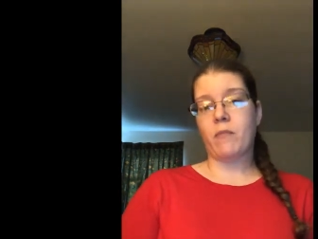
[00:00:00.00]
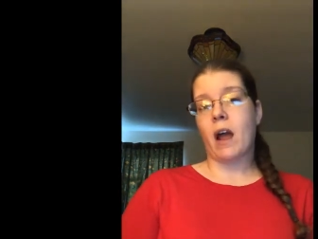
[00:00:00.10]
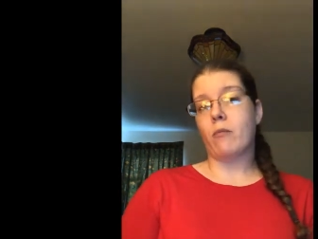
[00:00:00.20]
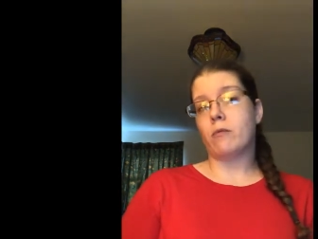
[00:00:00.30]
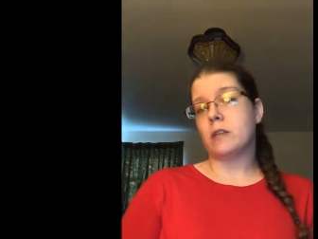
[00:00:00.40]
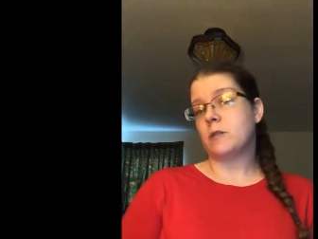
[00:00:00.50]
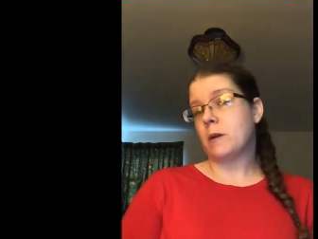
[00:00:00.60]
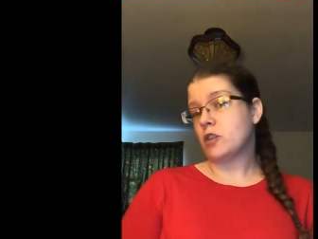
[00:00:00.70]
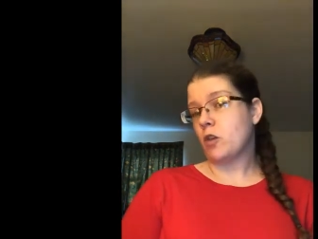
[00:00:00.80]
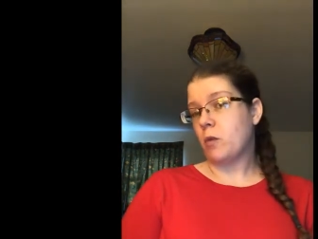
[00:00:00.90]
I
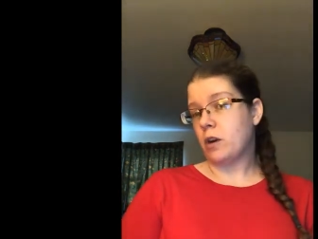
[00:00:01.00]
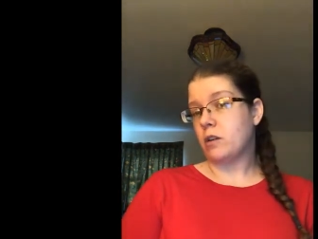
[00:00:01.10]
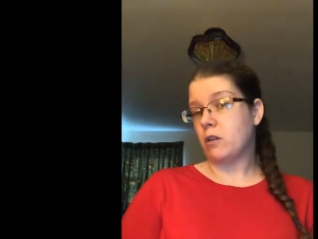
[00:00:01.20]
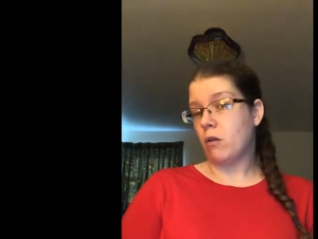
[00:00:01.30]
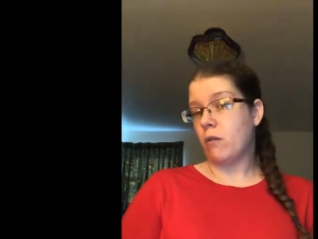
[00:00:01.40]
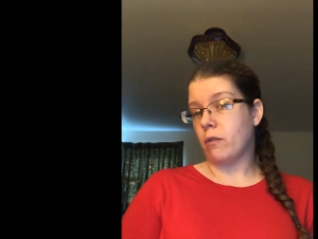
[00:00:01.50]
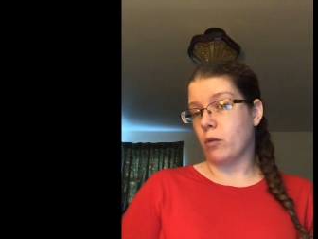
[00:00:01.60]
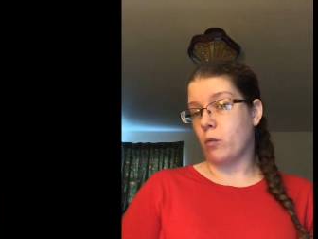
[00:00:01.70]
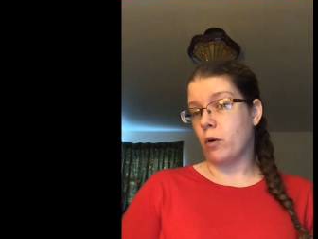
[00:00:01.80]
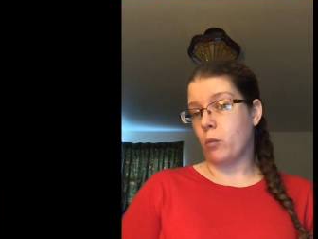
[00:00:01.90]
especially wanted to go over
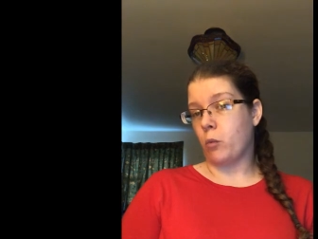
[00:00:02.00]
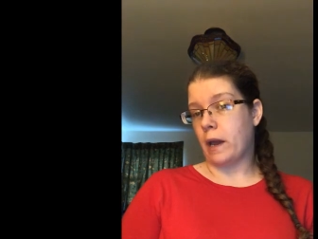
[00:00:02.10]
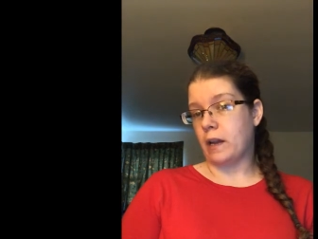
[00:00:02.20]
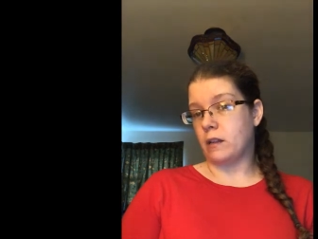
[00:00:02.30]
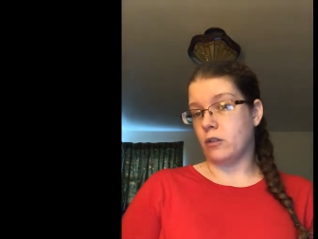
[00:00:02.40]
the warp-weighted